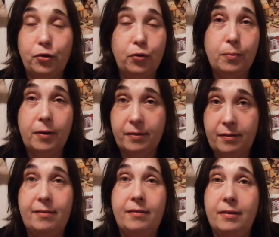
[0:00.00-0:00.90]
2
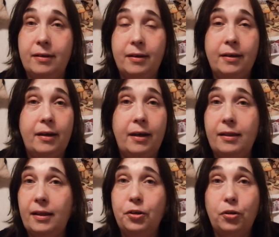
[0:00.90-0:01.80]
months,
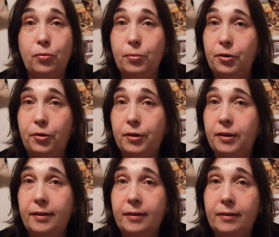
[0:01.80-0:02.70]
and they just returned
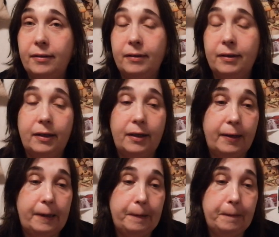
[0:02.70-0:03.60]
it.
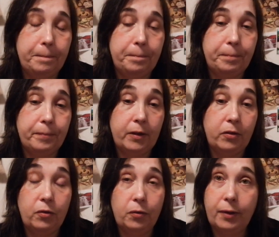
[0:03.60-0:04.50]

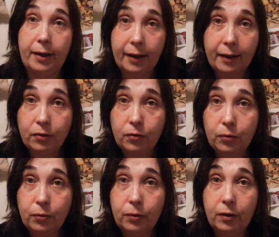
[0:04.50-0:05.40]
So I had
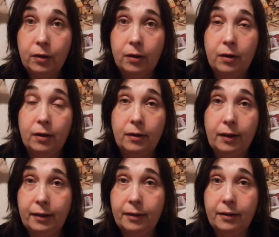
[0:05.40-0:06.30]
to,
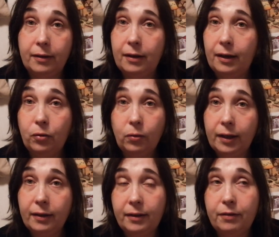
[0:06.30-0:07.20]
like, I don't
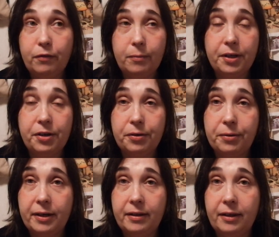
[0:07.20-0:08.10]
get the information
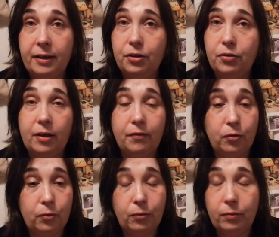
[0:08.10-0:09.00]
or anything. I just have
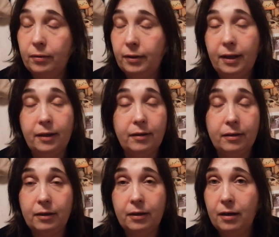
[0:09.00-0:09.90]
to get in
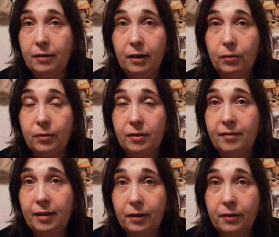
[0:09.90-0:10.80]
contact with the
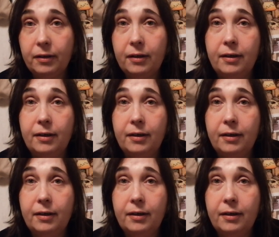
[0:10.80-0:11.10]
seller